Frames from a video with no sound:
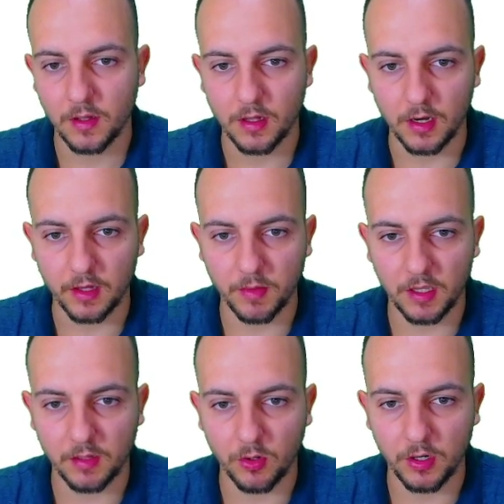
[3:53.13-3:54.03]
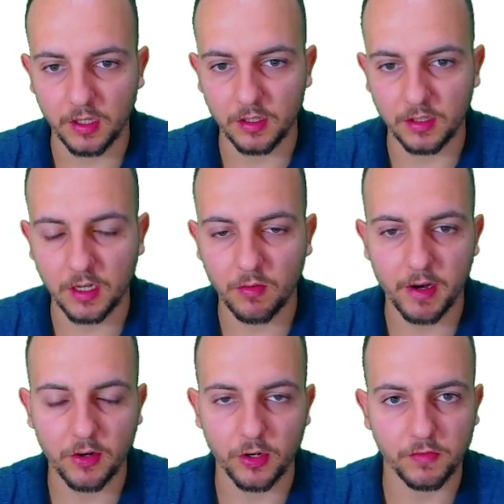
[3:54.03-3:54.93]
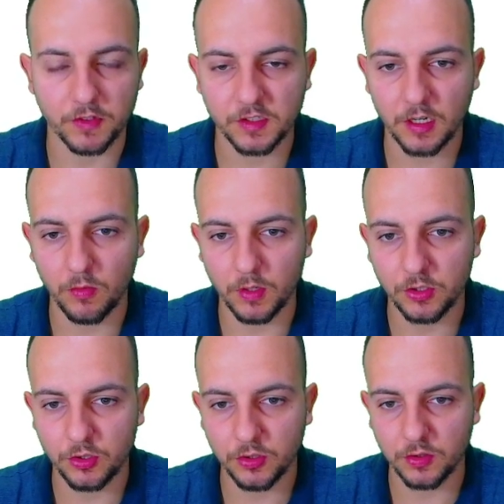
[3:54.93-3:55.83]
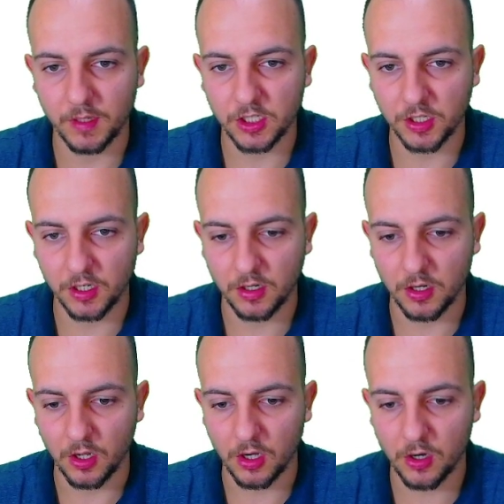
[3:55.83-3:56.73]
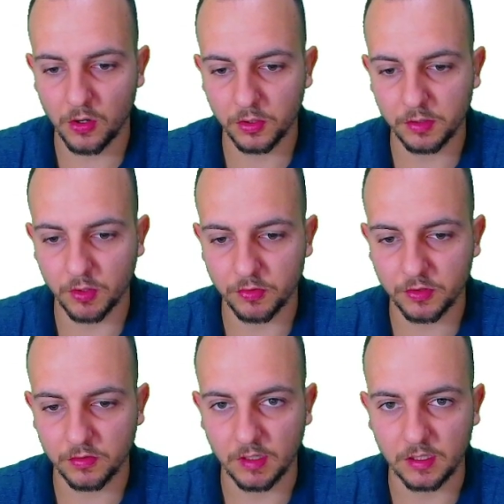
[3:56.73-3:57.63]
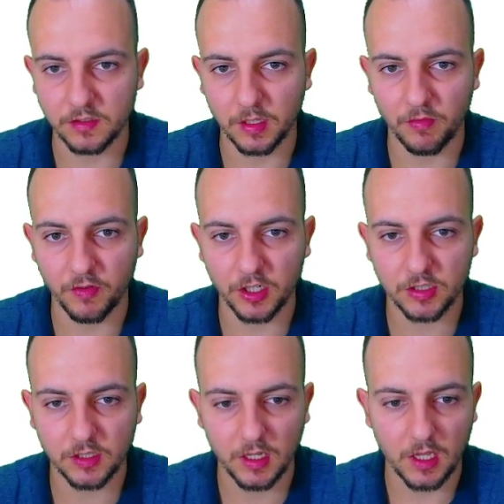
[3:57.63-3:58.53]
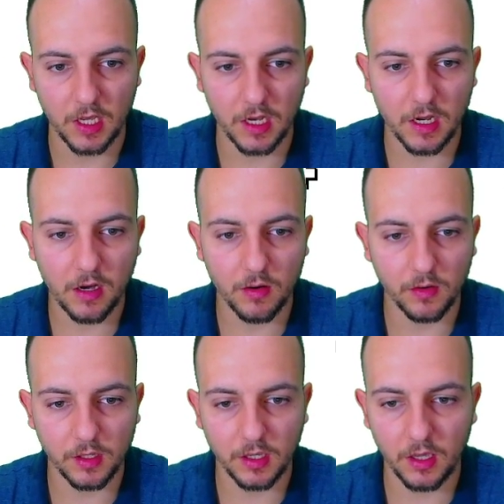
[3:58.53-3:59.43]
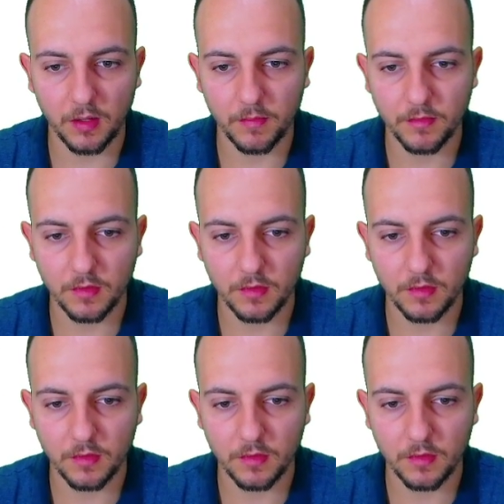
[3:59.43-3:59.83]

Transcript: Let me double click in the downward corner of the cell, 1, 2, to make sure all the rows contain the same function. And now in